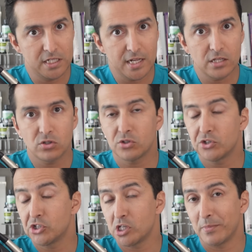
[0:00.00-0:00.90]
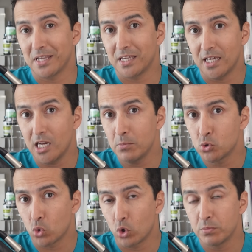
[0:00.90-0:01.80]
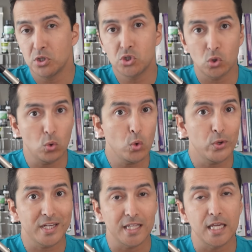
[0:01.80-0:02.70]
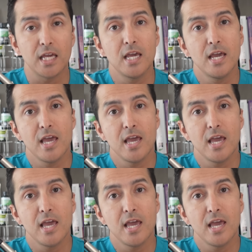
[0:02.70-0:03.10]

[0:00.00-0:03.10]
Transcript: intestinal system and get absorbed so quickly,